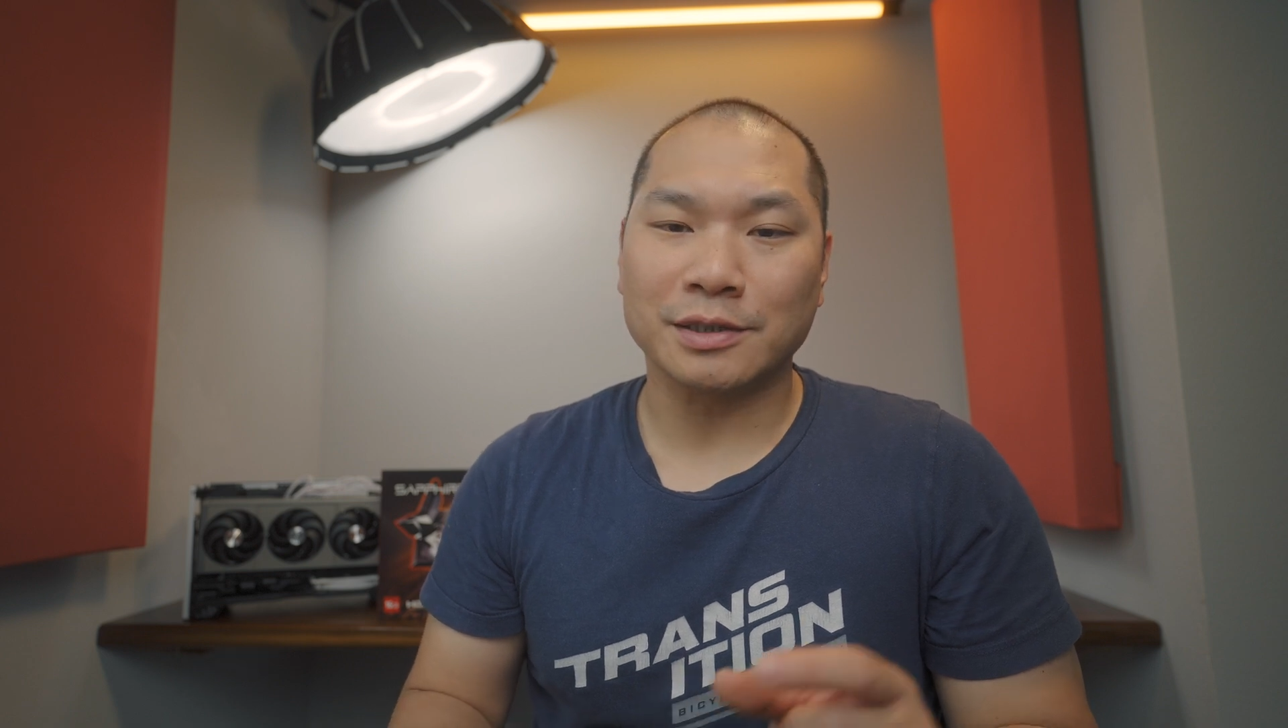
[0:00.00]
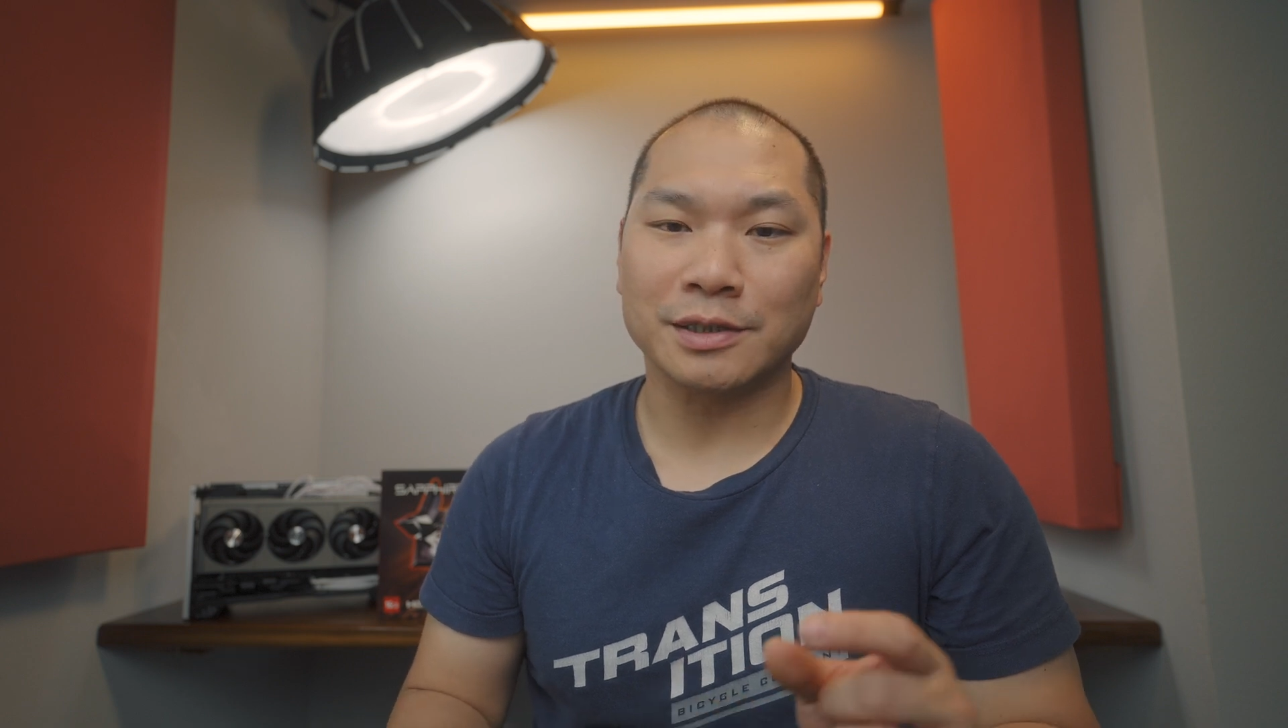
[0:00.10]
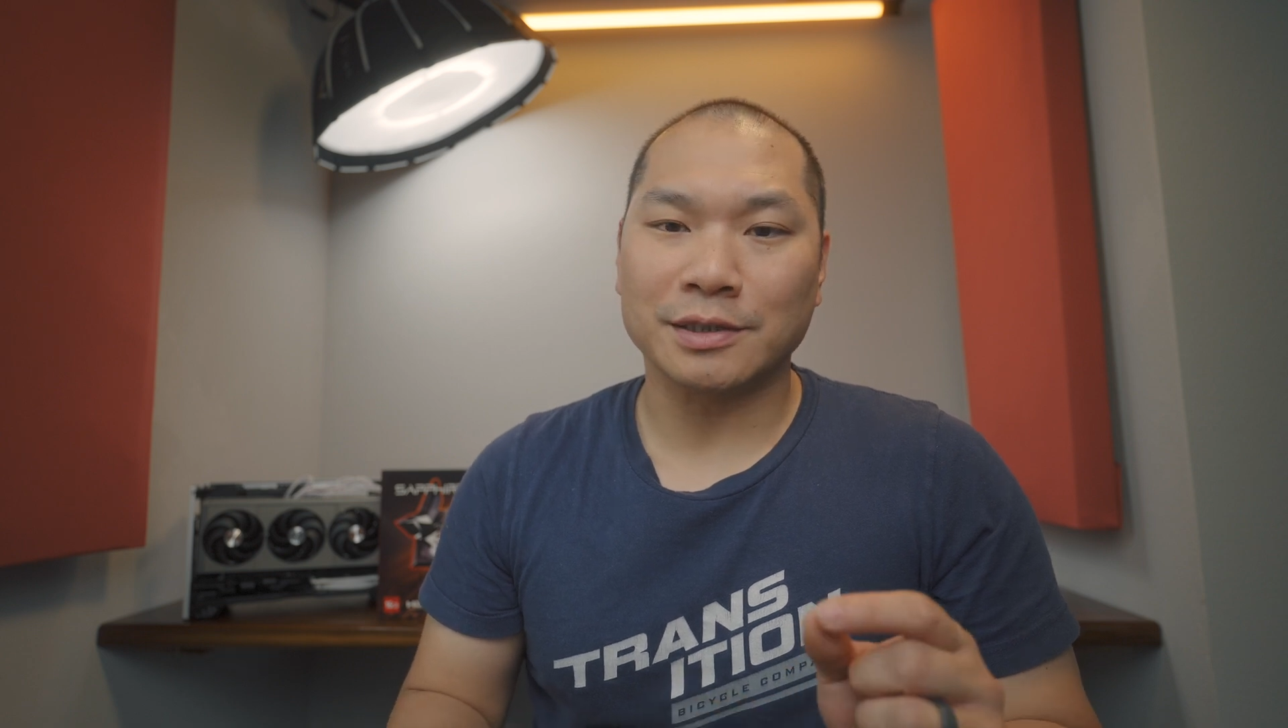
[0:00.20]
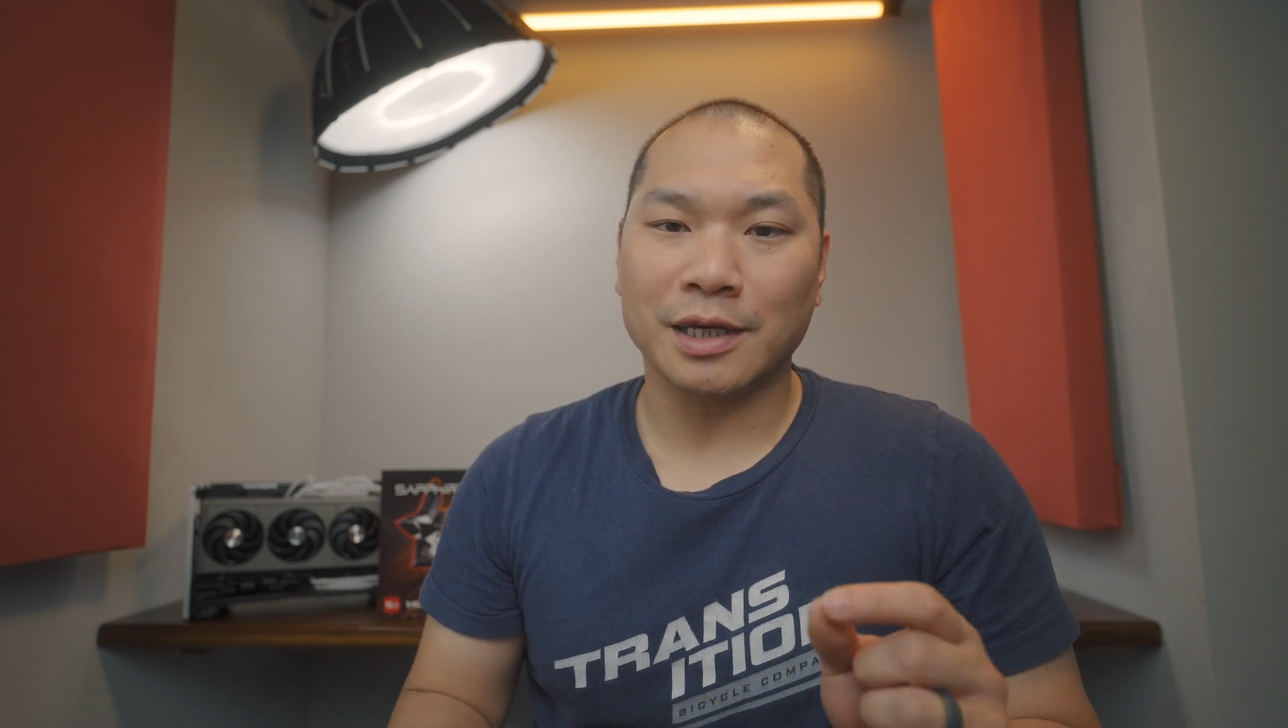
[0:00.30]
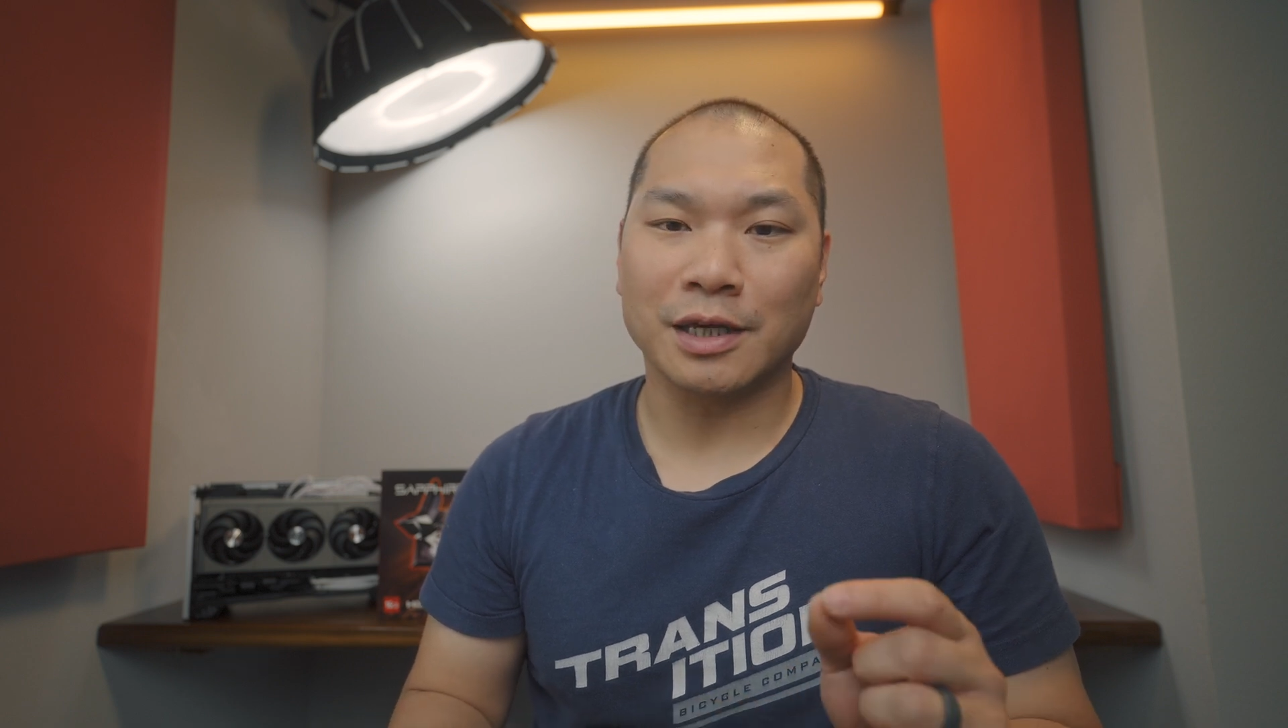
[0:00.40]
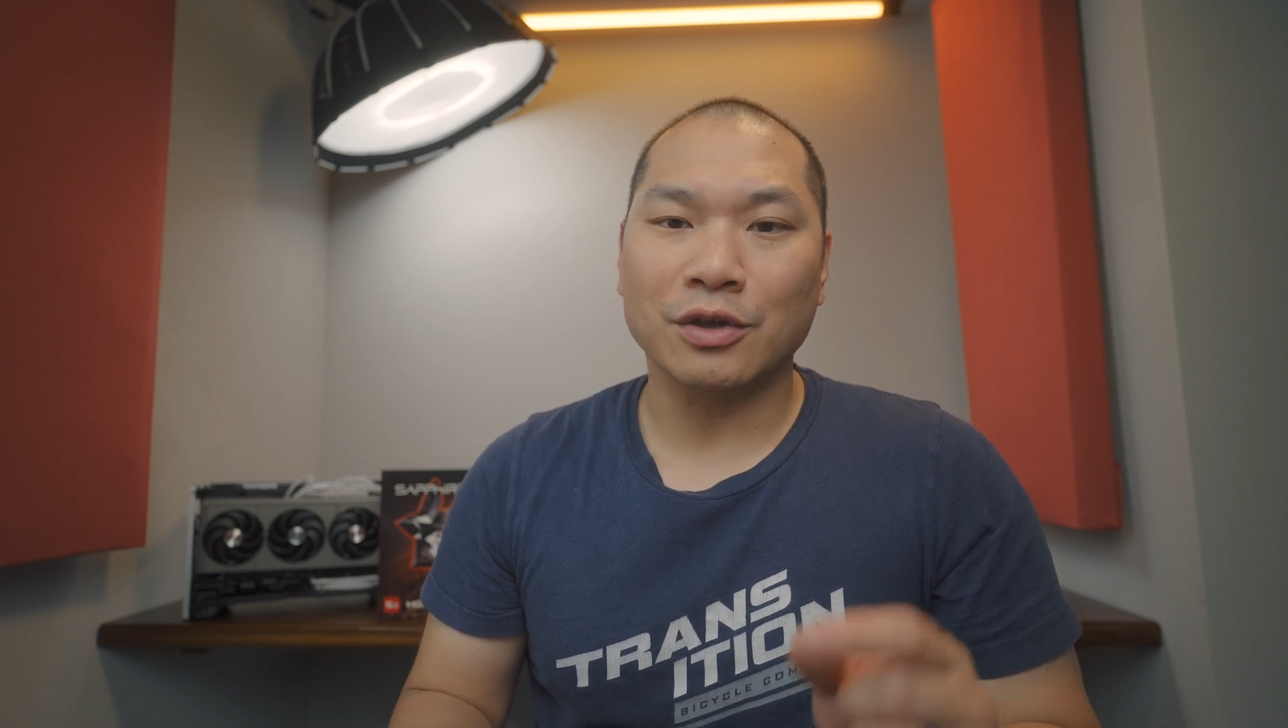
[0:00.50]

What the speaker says: since a